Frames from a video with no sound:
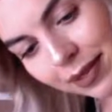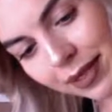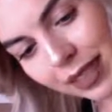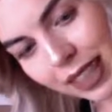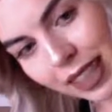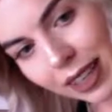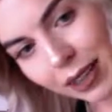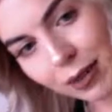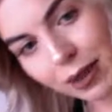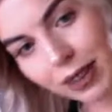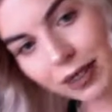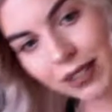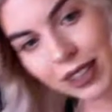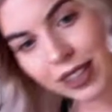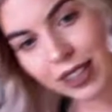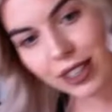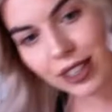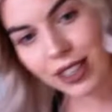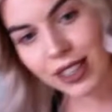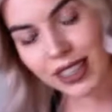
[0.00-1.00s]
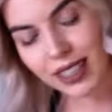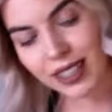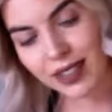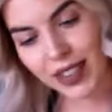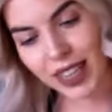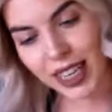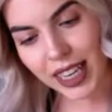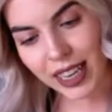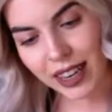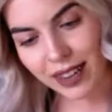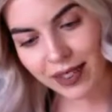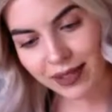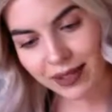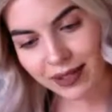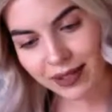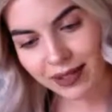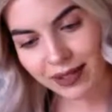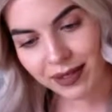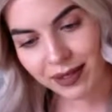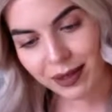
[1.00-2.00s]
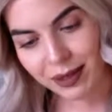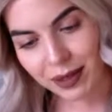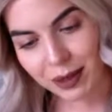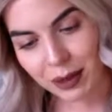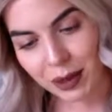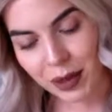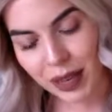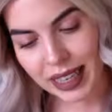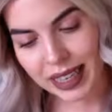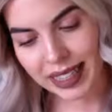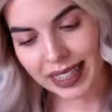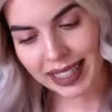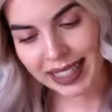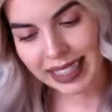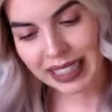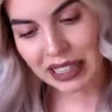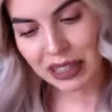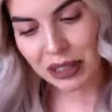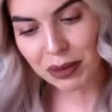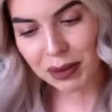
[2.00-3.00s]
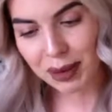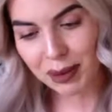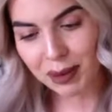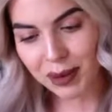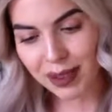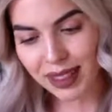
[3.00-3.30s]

Can we finish this video? I'm trying to teach people